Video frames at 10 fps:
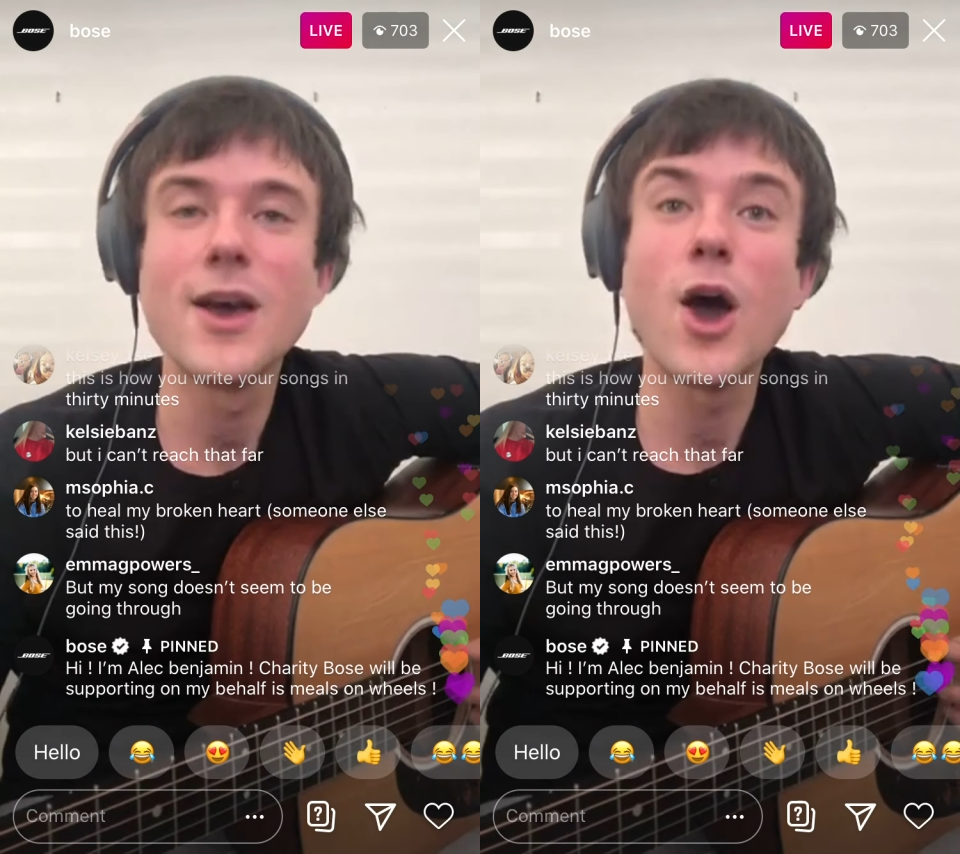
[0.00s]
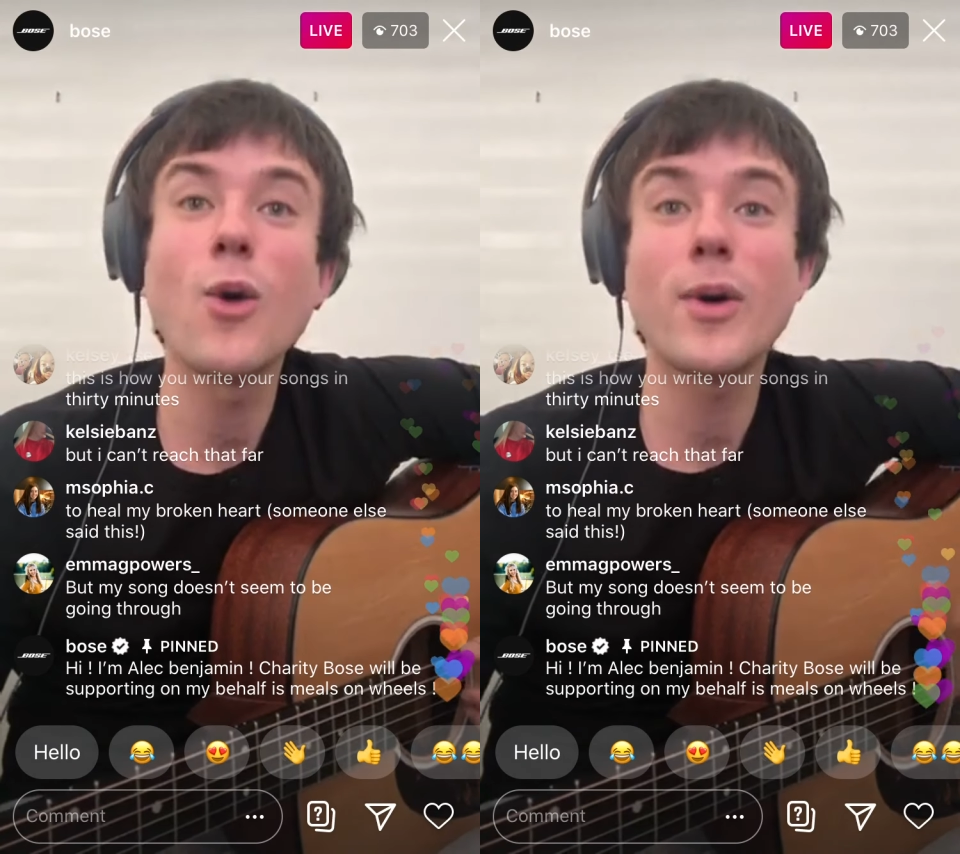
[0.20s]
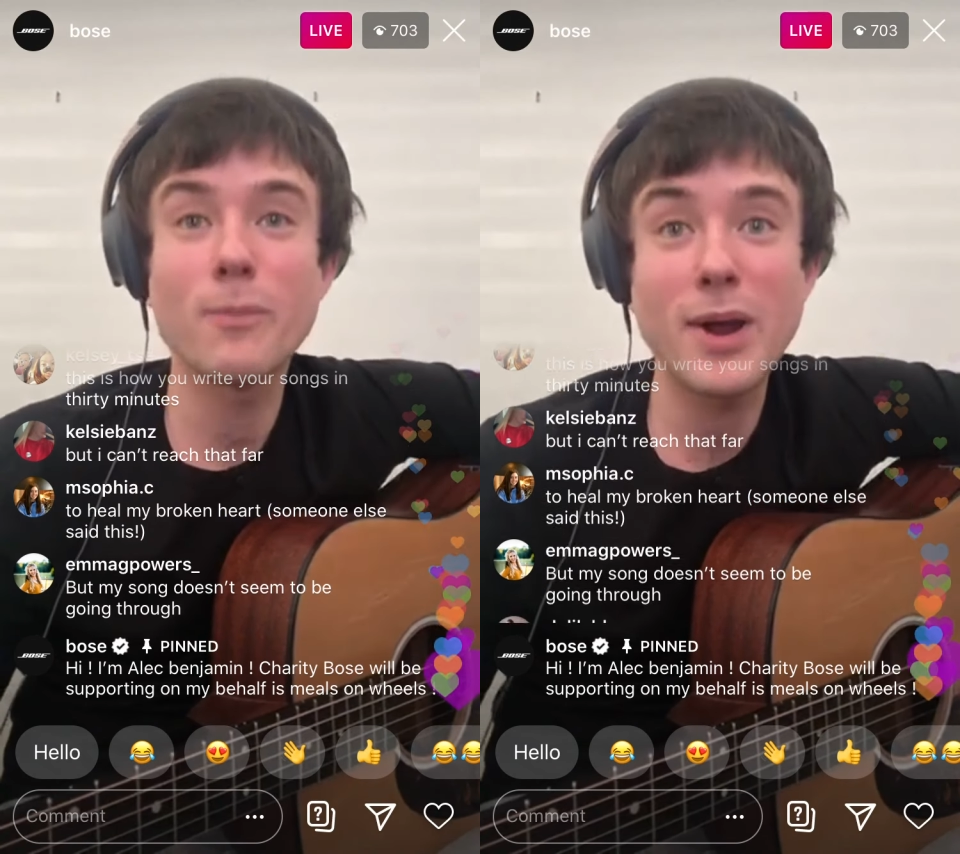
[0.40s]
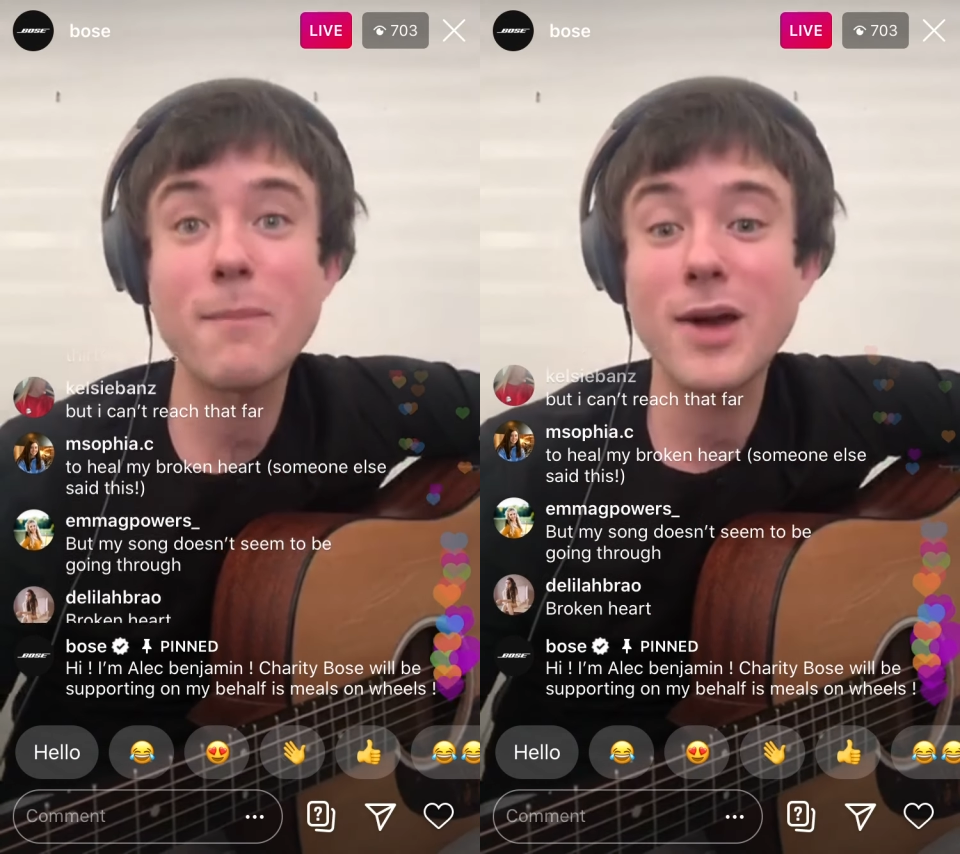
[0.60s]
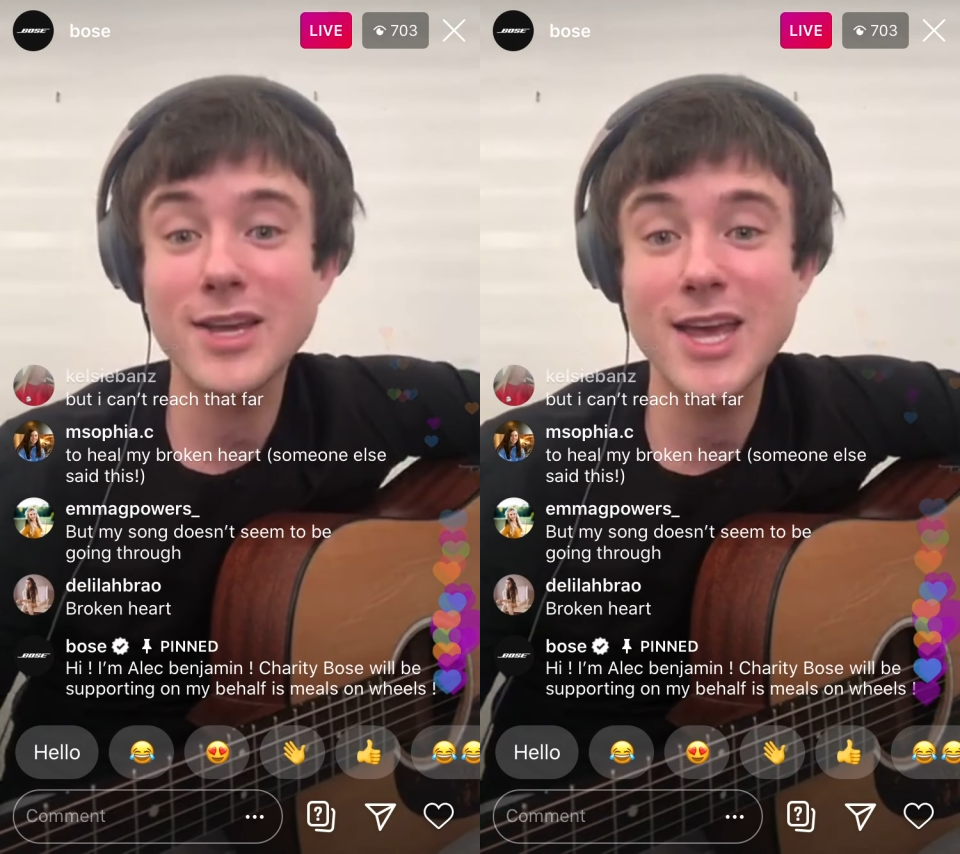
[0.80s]
oh, but I'm
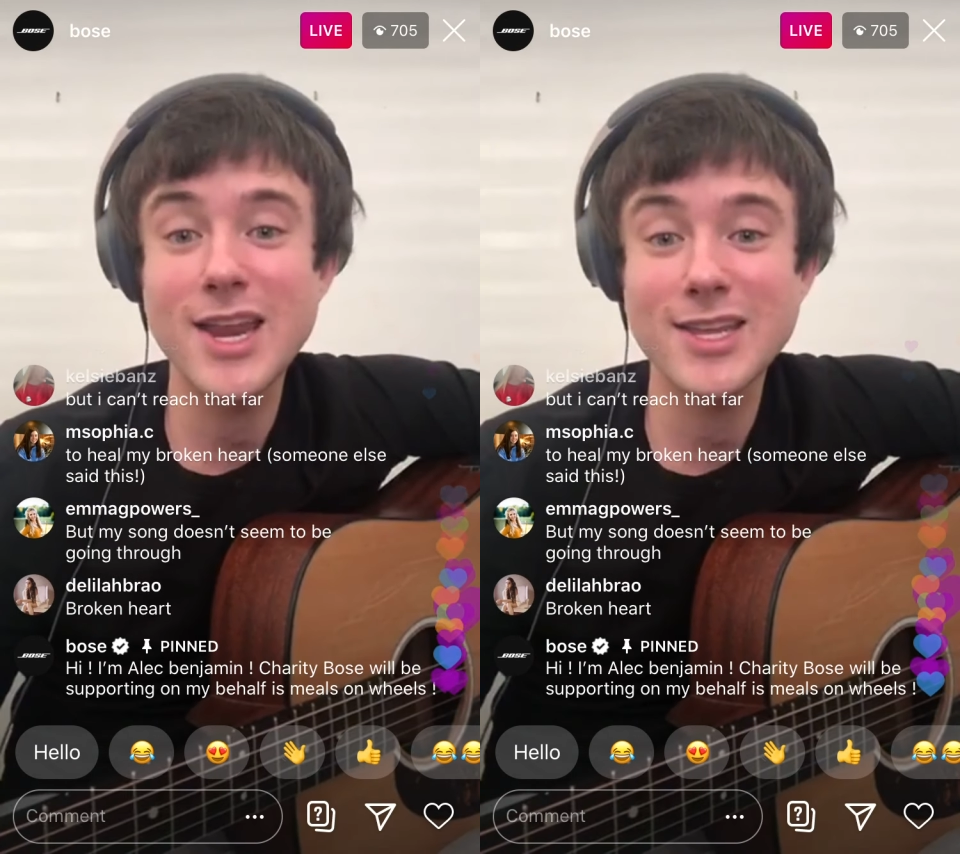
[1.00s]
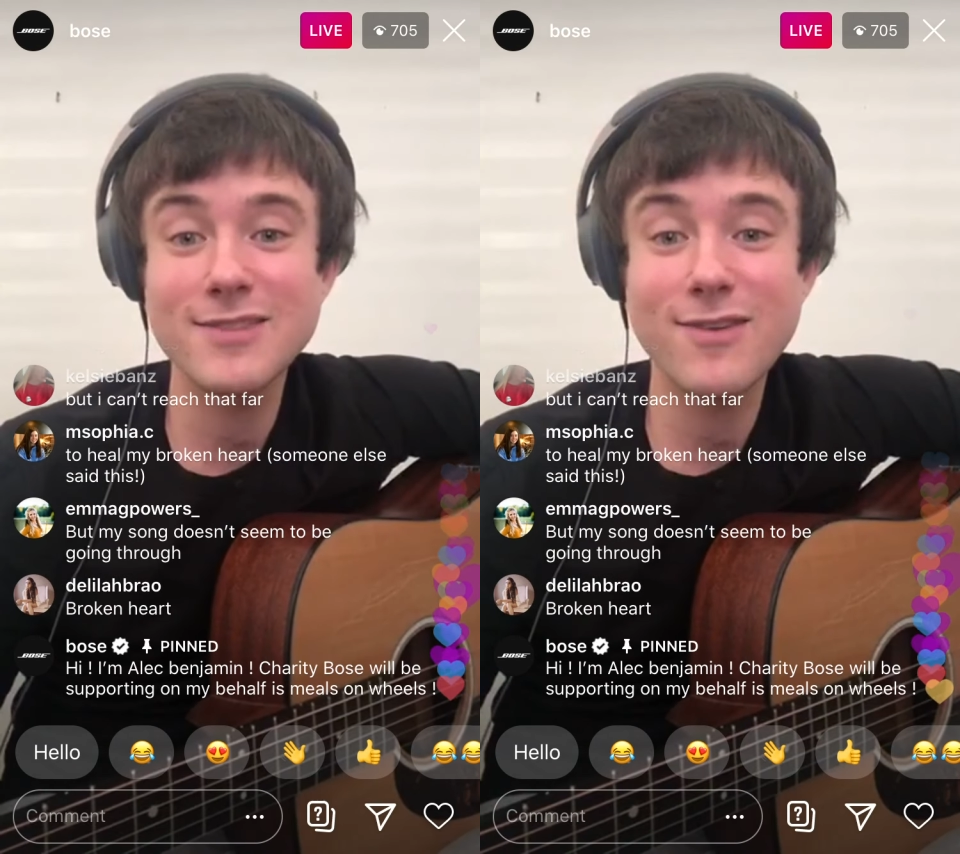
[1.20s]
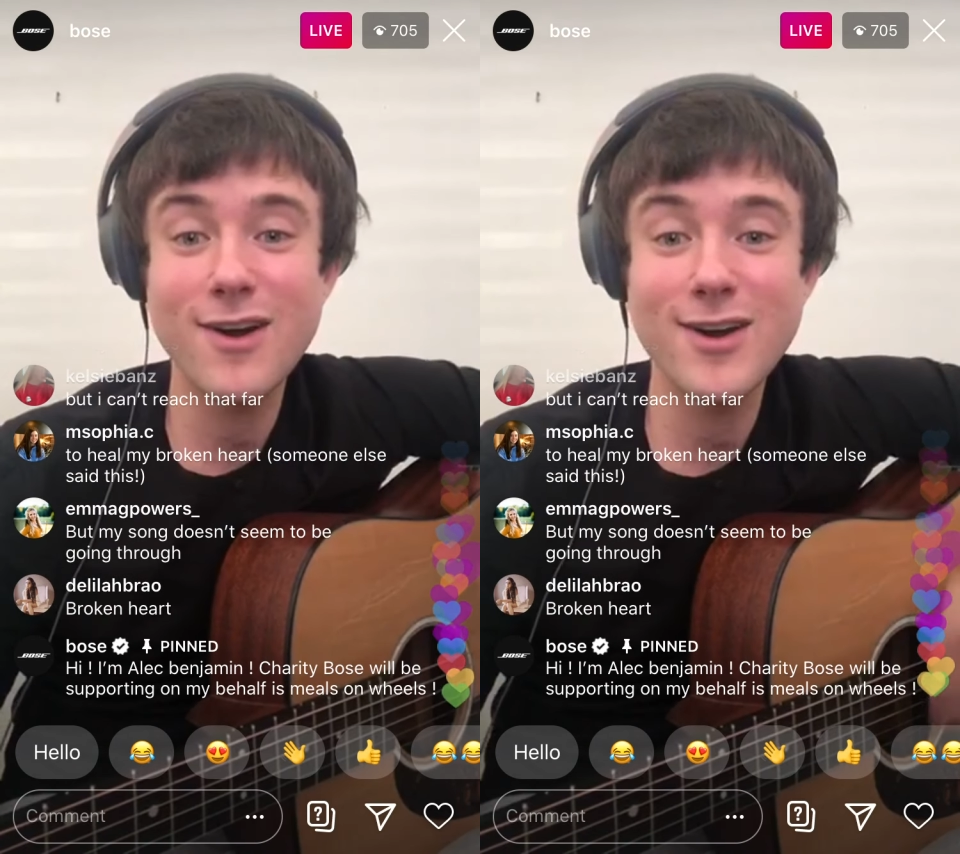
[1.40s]
not getting far.